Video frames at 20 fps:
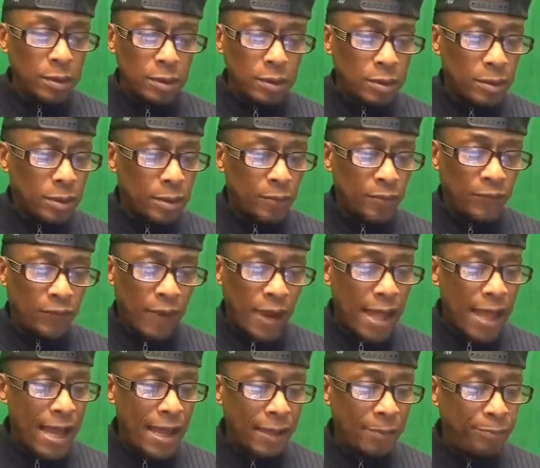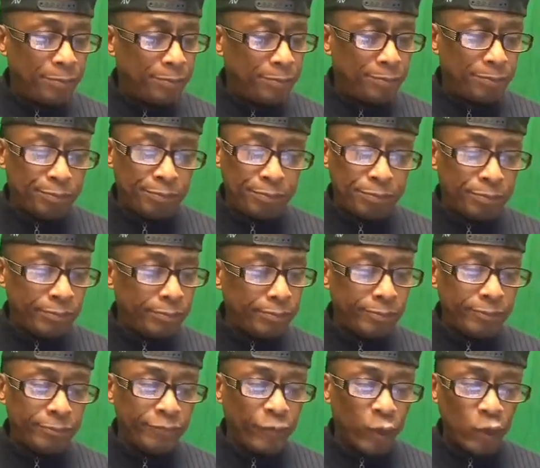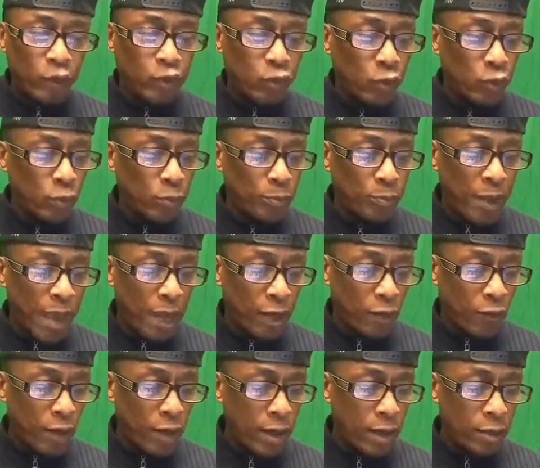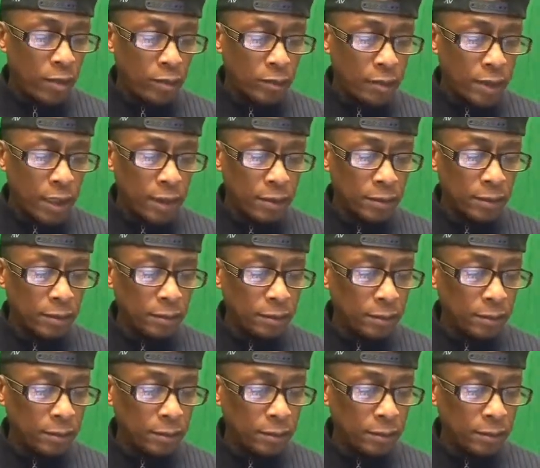some fly virtual background kind of